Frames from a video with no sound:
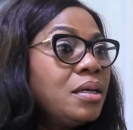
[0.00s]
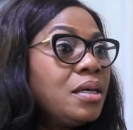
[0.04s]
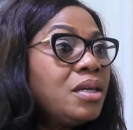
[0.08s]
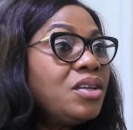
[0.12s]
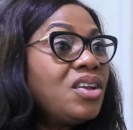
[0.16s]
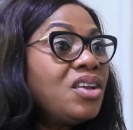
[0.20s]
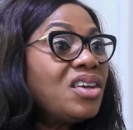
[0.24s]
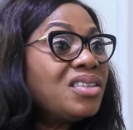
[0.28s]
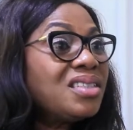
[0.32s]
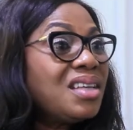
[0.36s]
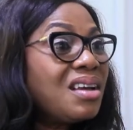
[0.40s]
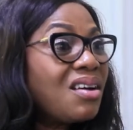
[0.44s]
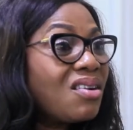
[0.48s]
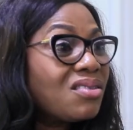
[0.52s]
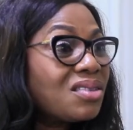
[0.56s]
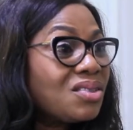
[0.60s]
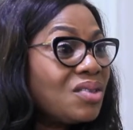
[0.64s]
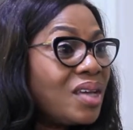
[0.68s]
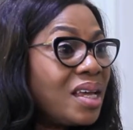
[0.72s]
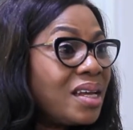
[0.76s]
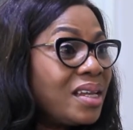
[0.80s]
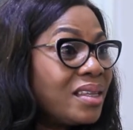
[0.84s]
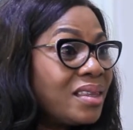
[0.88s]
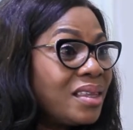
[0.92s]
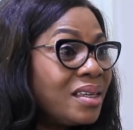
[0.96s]
It doesn't cost
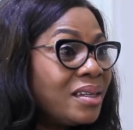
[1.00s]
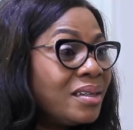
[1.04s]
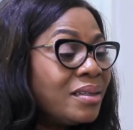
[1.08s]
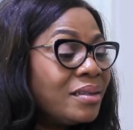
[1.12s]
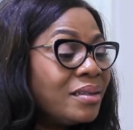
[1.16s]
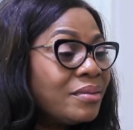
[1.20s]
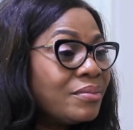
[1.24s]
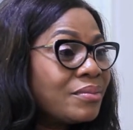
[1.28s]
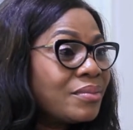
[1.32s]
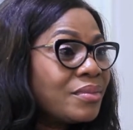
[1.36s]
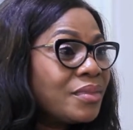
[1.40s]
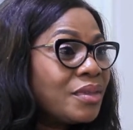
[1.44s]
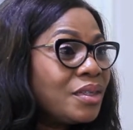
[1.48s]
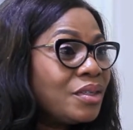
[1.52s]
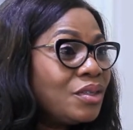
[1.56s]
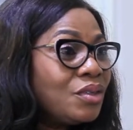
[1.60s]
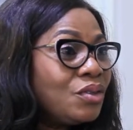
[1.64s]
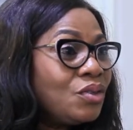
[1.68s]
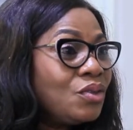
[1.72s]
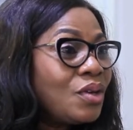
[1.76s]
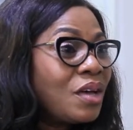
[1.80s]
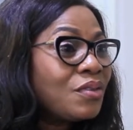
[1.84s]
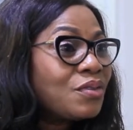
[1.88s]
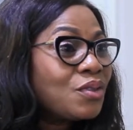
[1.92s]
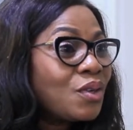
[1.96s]
you anything.
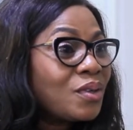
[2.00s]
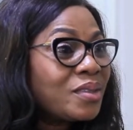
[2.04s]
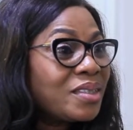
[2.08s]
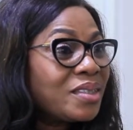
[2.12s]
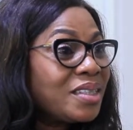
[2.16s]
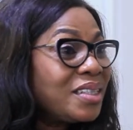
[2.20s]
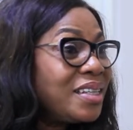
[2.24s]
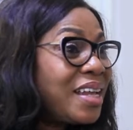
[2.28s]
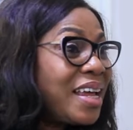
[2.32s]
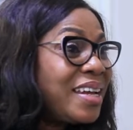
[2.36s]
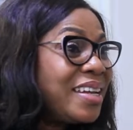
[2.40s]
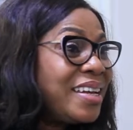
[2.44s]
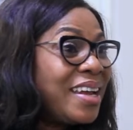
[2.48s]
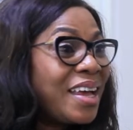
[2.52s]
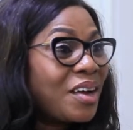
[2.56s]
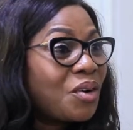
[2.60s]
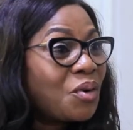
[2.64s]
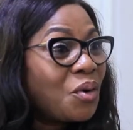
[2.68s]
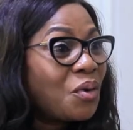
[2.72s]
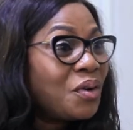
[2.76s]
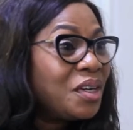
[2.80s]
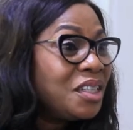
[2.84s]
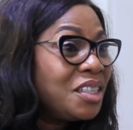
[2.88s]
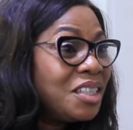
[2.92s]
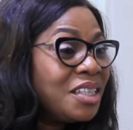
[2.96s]
You have succeeded in
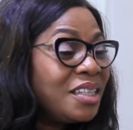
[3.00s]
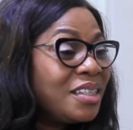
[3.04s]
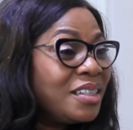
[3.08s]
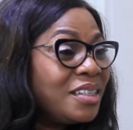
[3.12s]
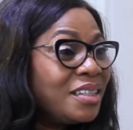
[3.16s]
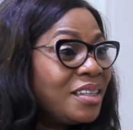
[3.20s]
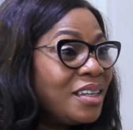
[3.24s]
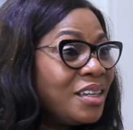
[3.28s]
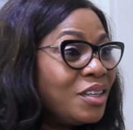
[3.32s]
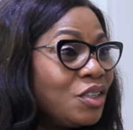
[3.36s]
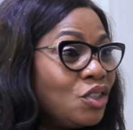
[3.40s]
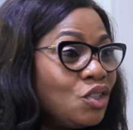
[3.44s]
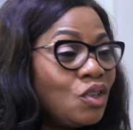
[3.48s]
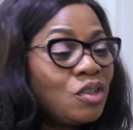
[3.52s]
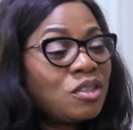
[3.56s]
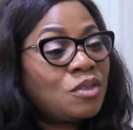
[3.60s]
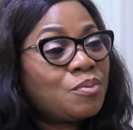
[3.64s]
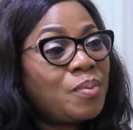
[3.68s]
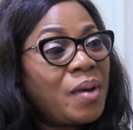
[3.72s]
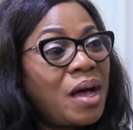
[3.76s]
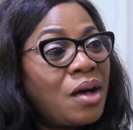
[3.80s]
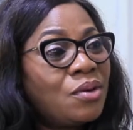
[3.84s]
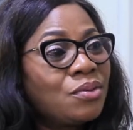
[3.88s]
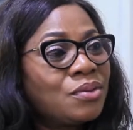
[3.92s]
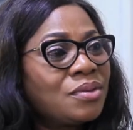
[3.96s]
encouraging your
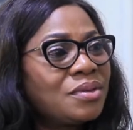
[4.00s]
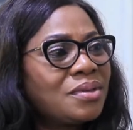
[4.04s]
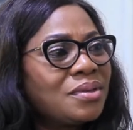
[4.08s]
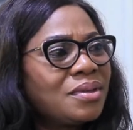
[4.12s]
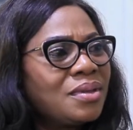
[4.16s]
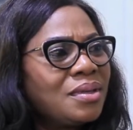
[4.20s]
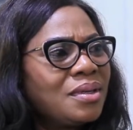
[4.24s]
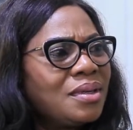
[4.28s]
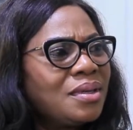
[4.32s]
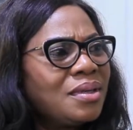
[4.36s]
spouse.